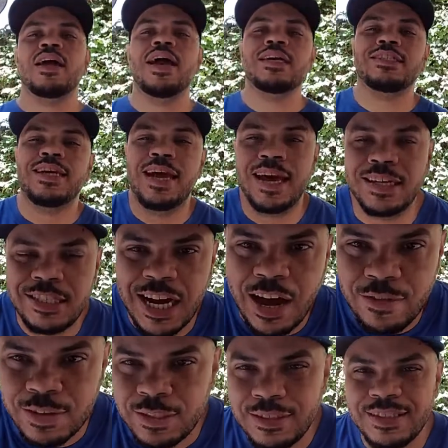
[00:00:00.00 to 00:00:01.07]
Hashtag
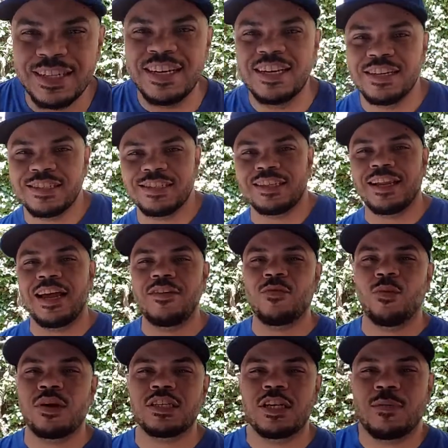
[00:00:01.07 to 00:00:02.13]
Java is
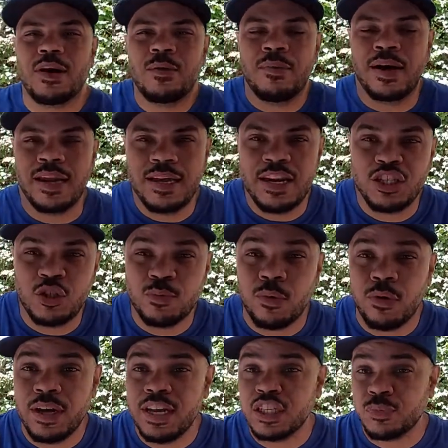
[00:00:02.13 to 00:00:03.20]
life. What is up, everybody? It is your
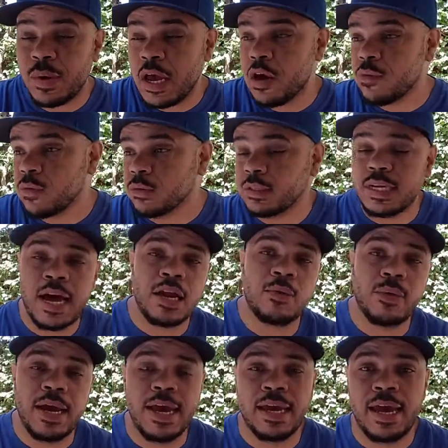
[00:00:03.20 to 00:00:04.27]
boy Ismael
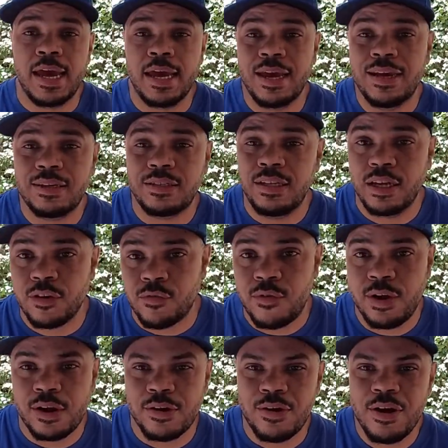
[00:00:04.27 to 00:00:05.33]
Rosado, aka Sneaker
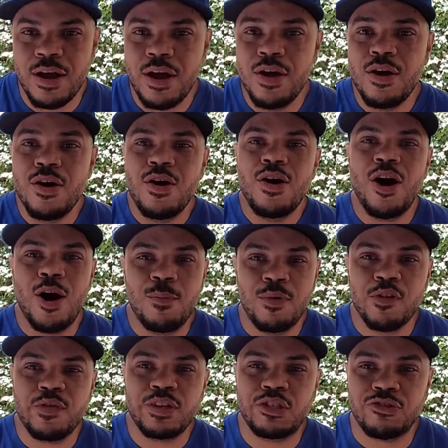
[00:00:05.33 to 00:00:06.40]
Freaker, on
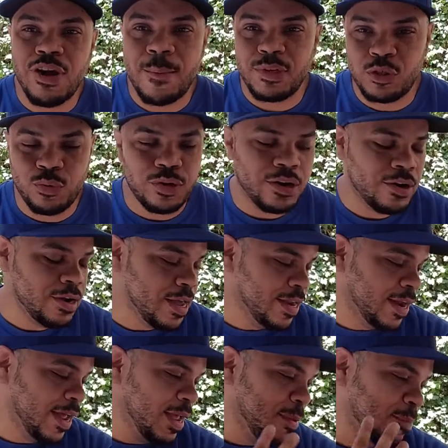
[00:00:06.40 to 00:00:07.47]
both Instagram and Twitter,
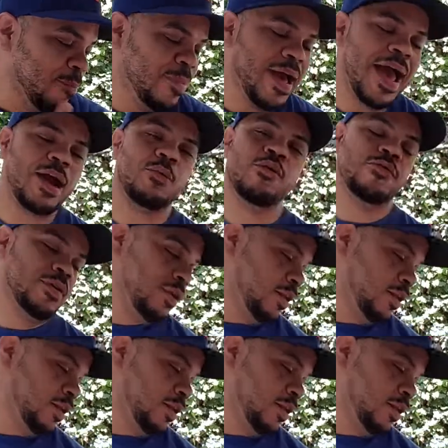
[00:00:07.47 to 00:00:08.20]
and I am back with